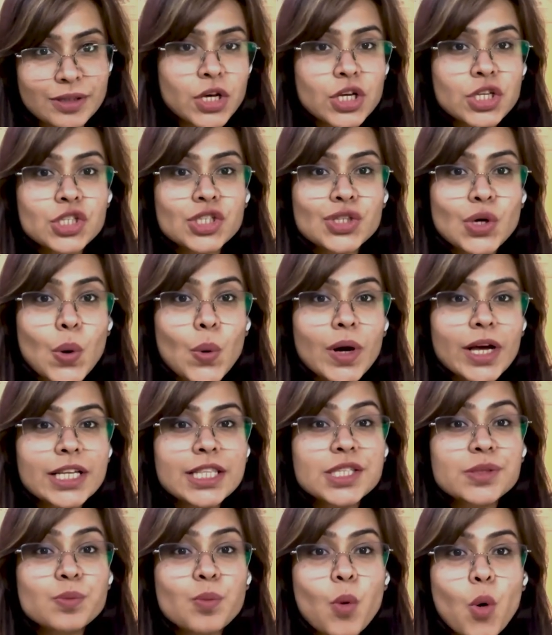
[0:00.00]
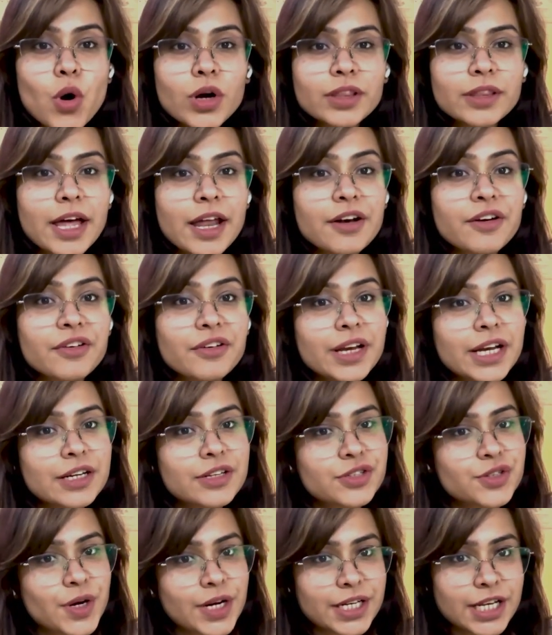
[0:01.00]
So it's more than
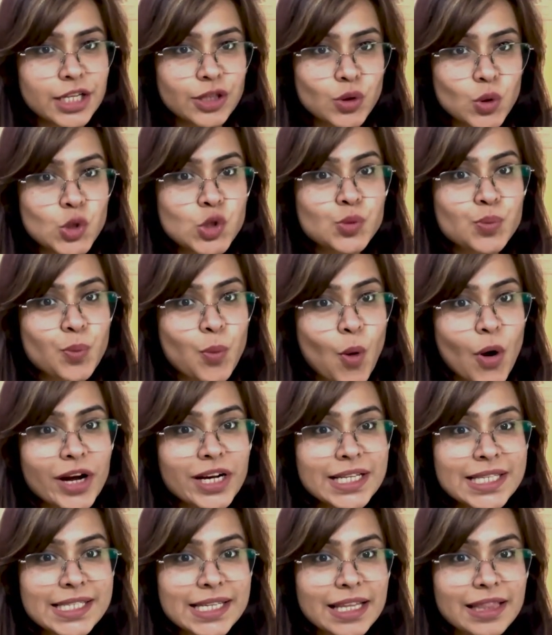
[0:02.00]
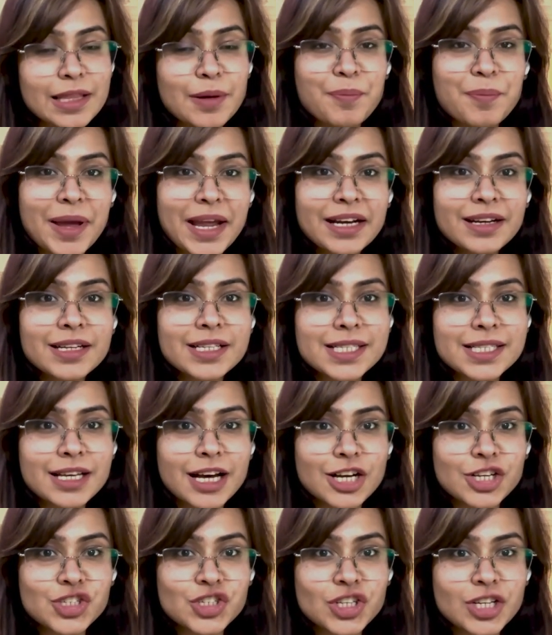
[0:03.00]
reiterating those points in the main
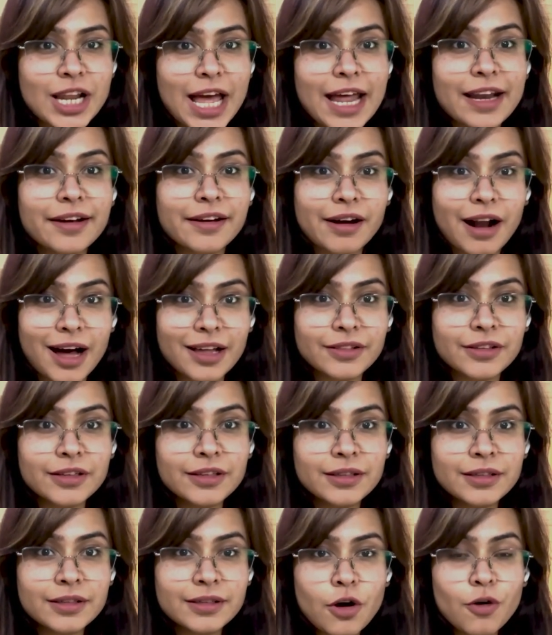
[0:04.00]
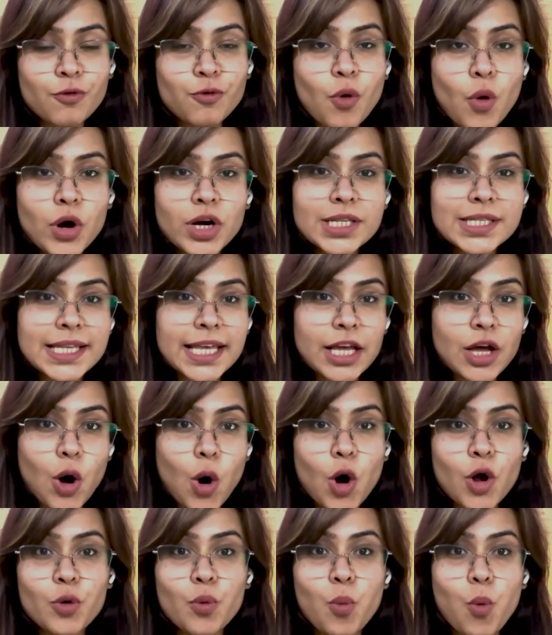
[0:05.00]
discussion and rather focusing
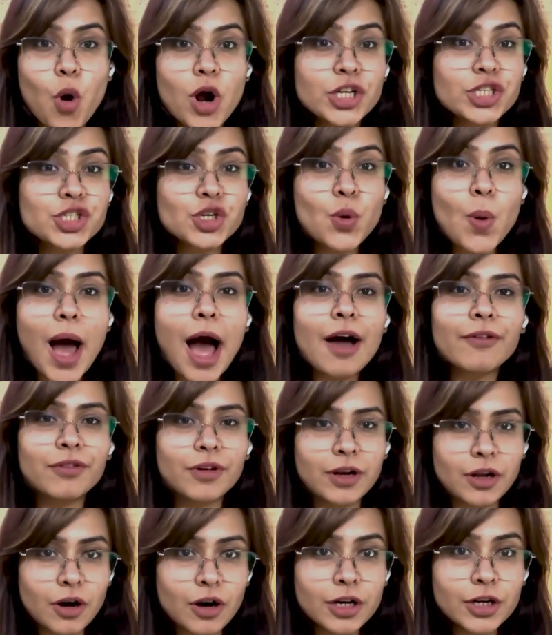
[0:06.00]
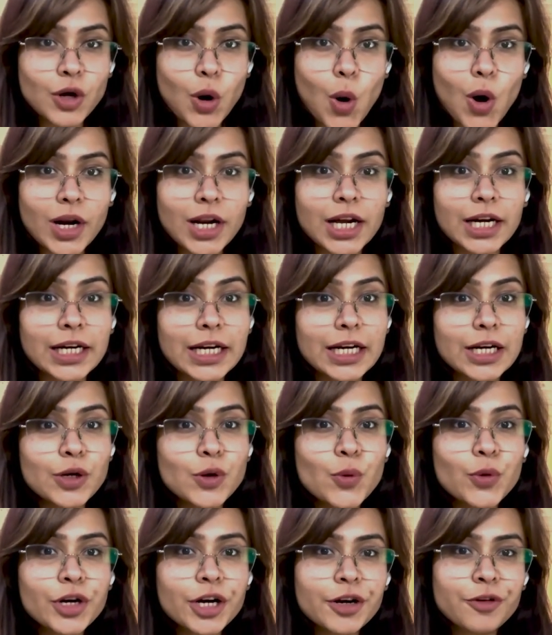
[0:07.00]
on what you have learned or
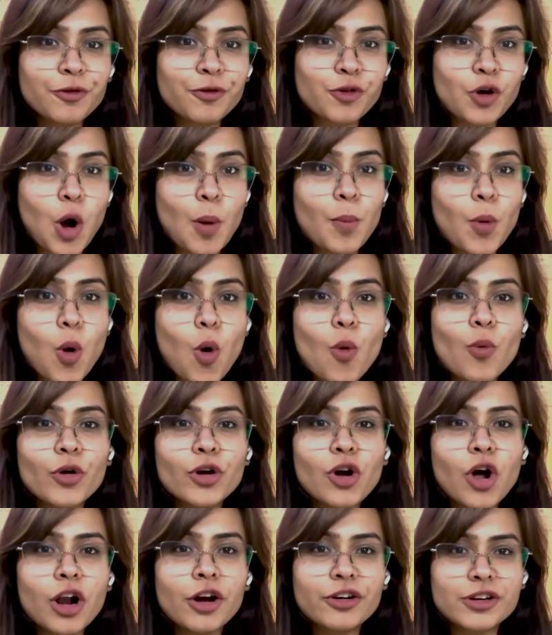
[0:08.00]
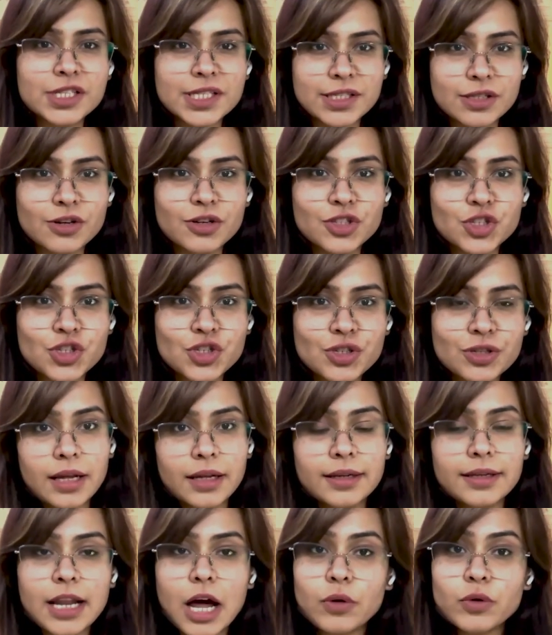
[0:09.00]
concluded from overall research.
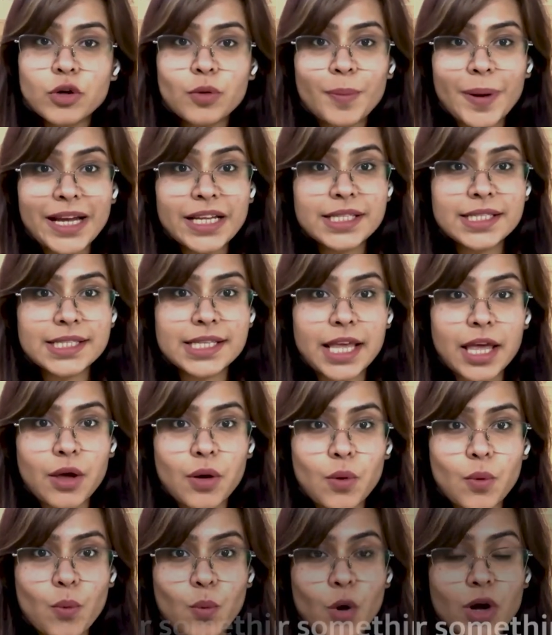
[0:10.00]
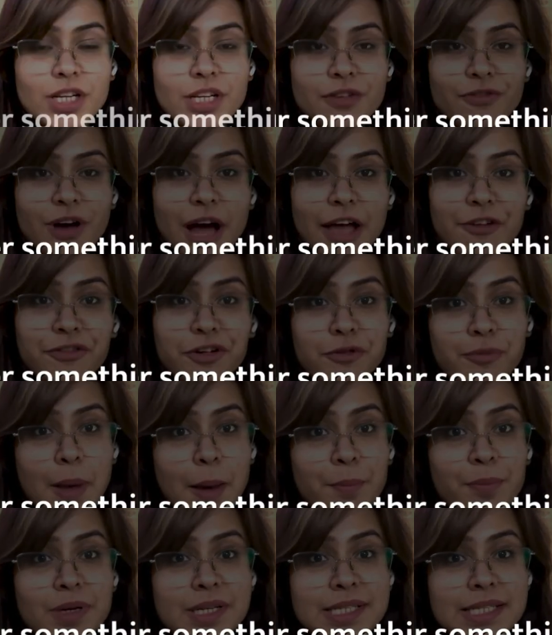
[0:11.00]
Now you might say, what if I've
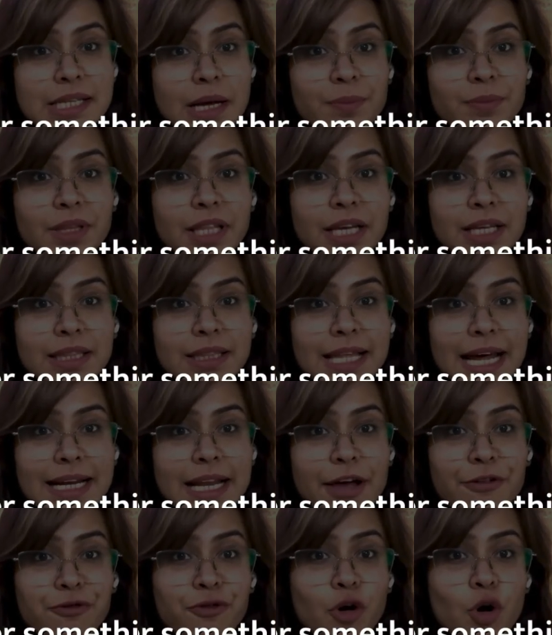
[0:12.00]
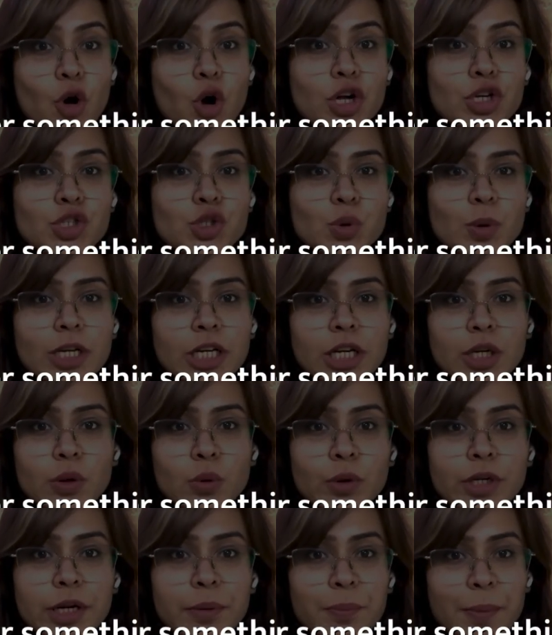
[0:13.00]
remembered something that I forgot to
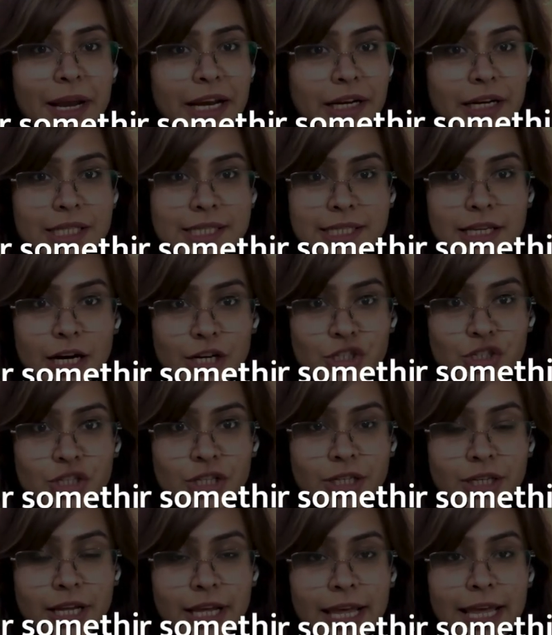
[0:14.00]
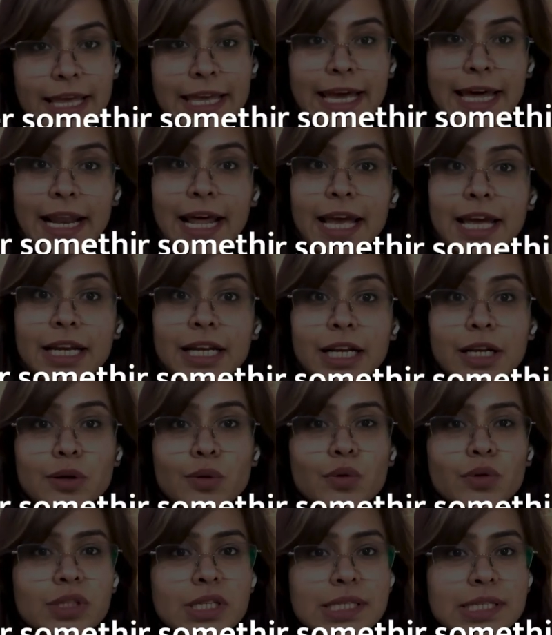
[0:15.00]
include in main discussion? Can I
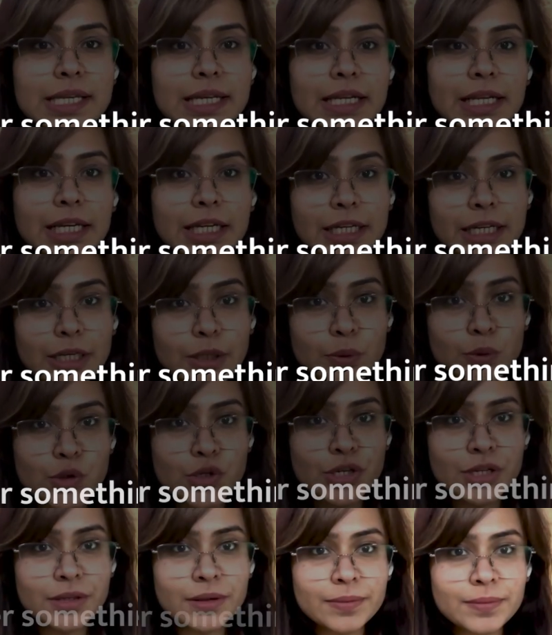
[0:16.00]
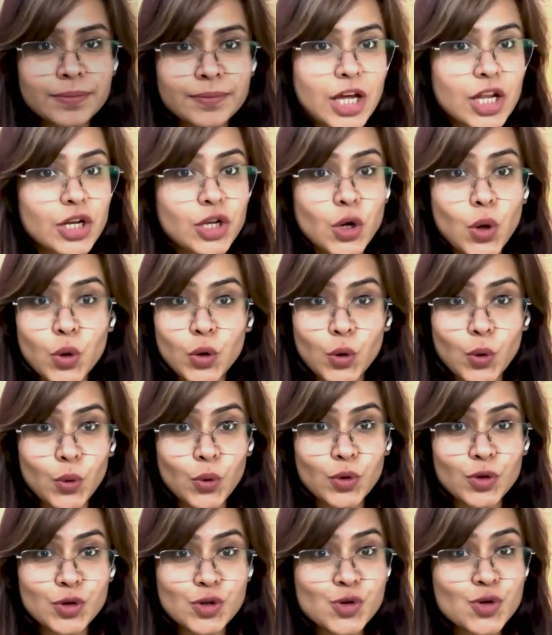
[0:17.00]
include this in conclusion? No,
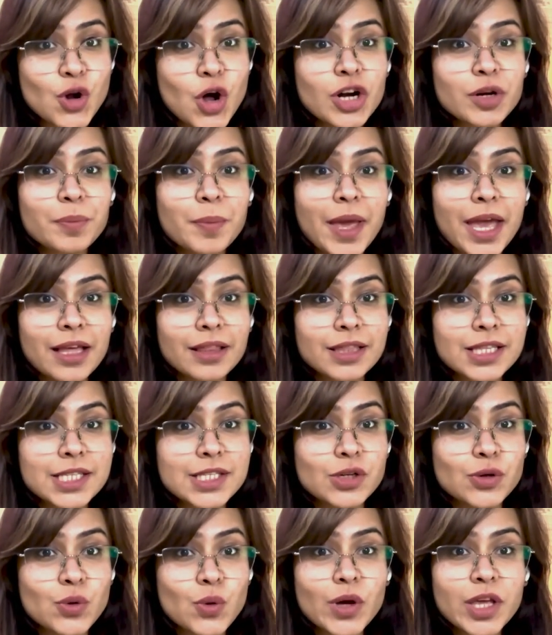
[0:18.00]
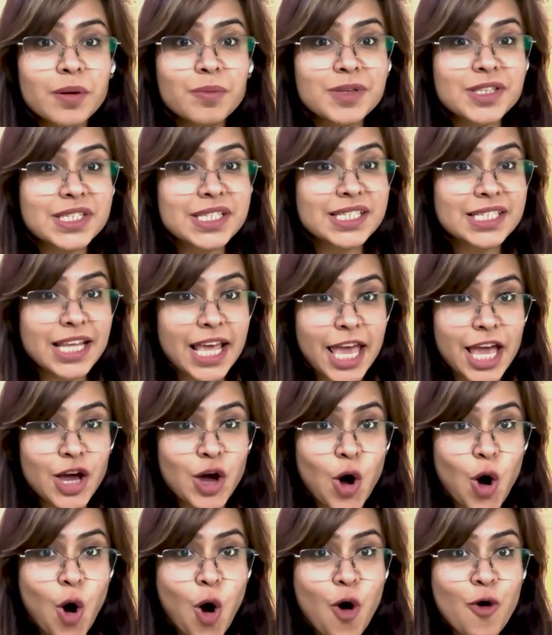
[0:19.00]
do not make this rookie mistake
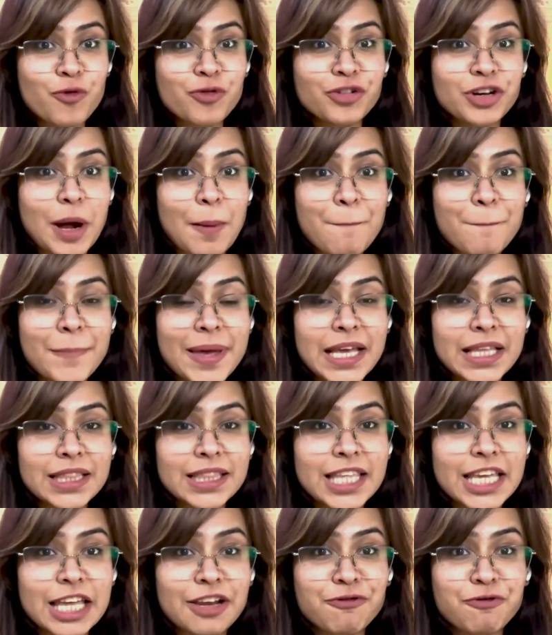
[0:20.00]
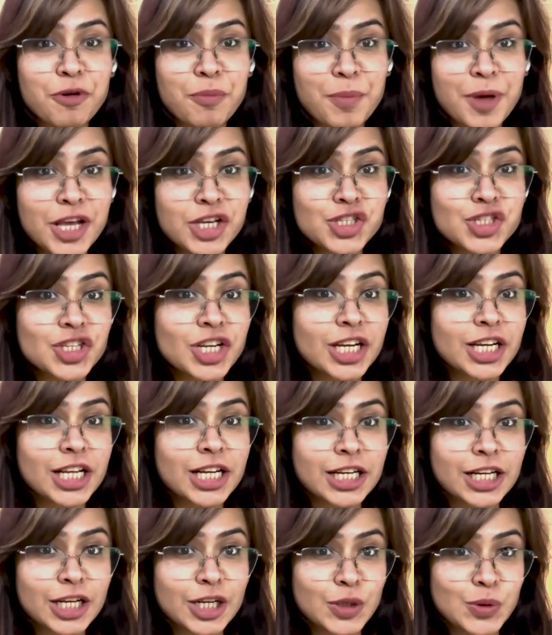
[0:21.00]
of dumping the information in
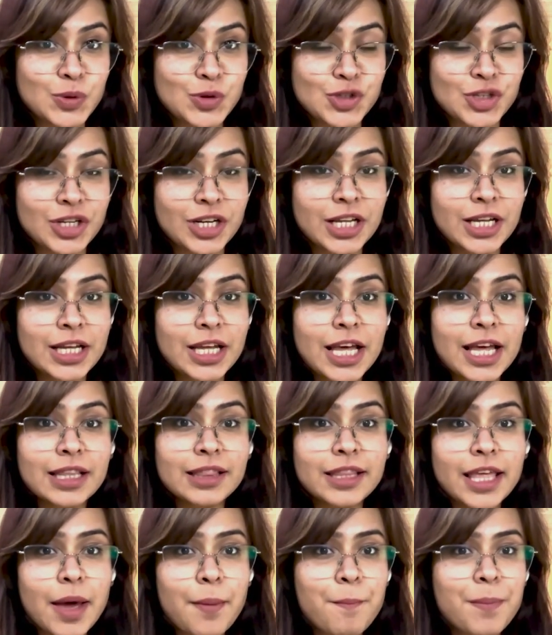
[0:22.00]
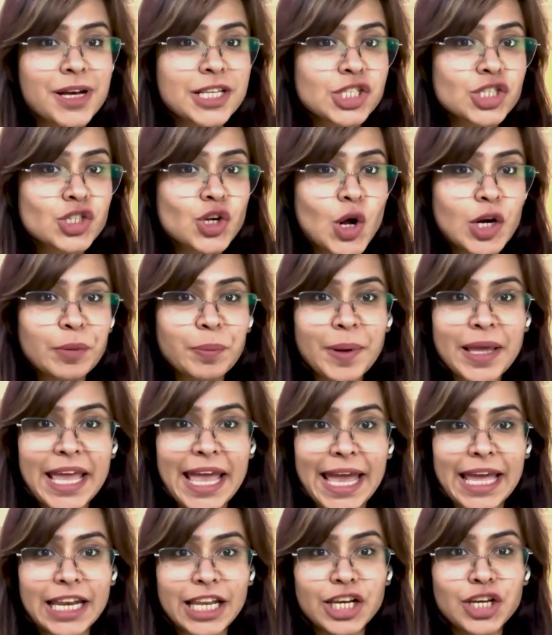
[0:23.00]
conclusion. There must not be
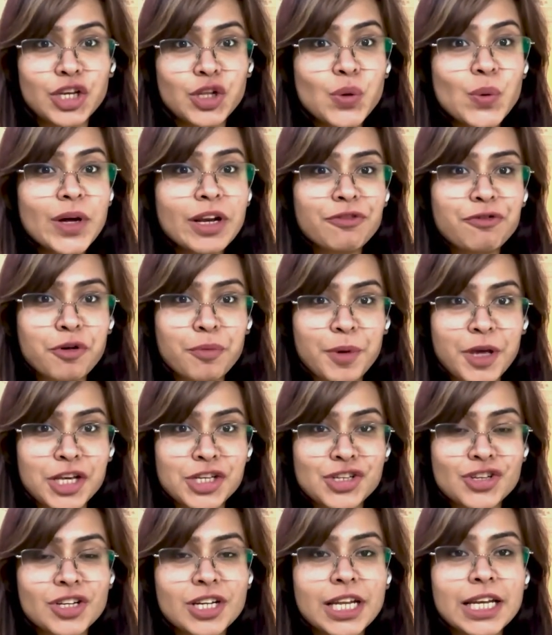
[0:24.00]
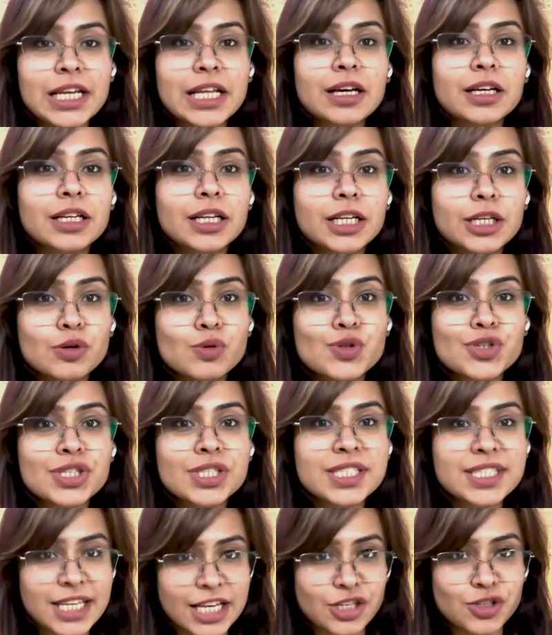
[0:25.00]
any new information in conclusion
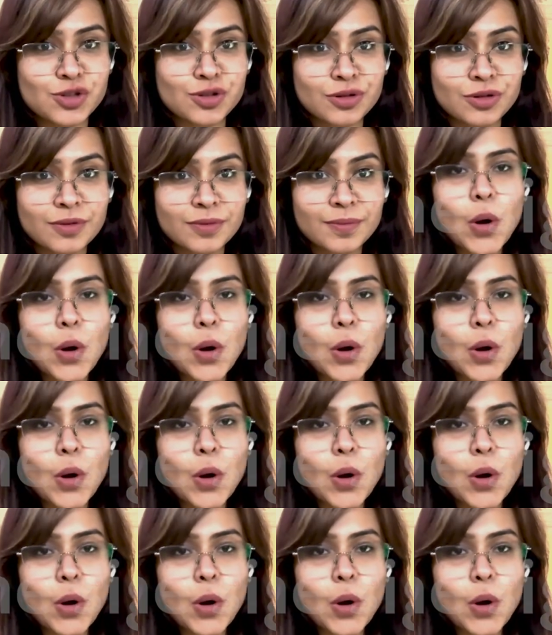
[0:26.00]
section.